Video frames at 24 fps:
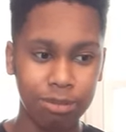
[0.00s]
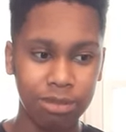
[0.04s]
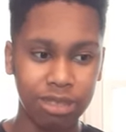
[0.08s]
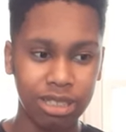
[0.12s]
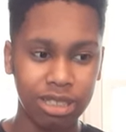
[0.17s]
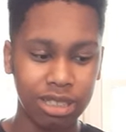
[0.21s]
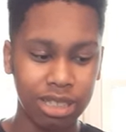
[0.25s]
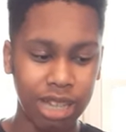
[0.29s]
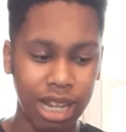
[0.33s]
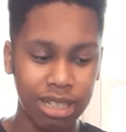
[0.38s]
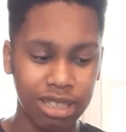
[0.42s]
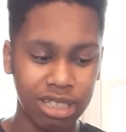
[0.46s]

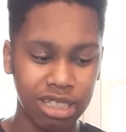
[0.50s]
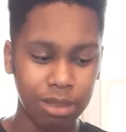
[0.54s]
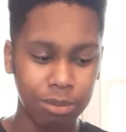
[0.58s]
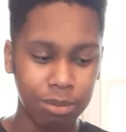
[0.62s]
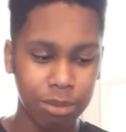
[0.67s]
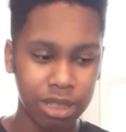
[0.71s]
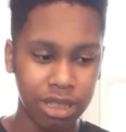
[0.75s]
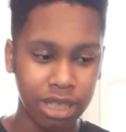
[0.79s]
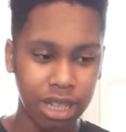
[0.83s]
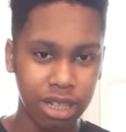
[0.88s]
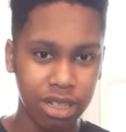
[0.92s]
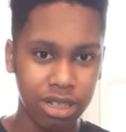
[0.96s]
it's not
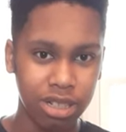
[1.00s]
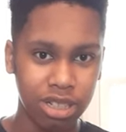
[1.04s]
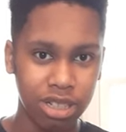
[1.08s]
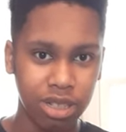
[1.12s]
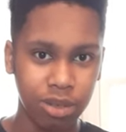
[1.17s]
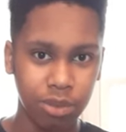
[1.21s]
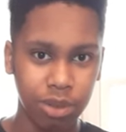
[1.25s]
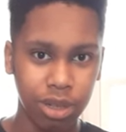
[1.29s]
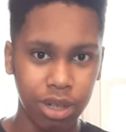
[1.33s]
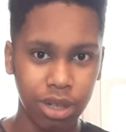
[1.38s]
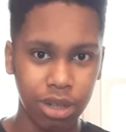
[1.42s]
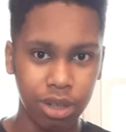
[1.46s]
something that she
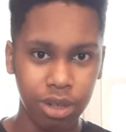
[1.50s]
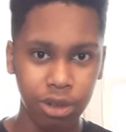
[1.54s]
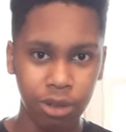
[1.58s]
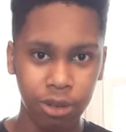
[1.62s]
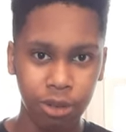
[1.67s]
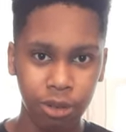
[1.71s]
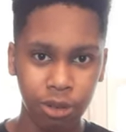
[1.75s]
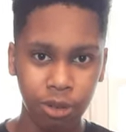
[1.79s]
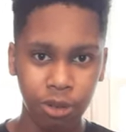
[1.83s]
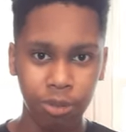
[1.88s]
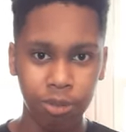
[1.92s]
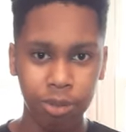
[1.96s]
would
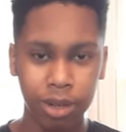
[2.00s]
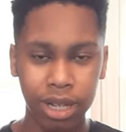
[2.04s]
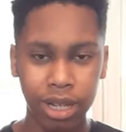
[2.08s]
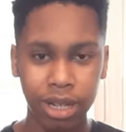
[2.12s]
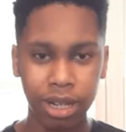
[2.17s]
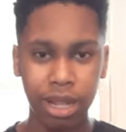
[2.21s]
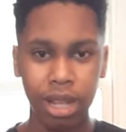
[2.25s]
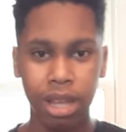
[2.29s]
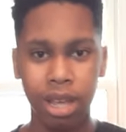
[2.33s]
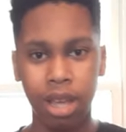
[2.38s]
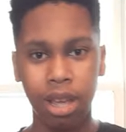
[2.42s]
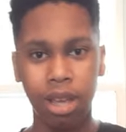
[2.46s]
do,
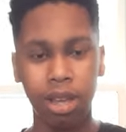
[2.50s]
but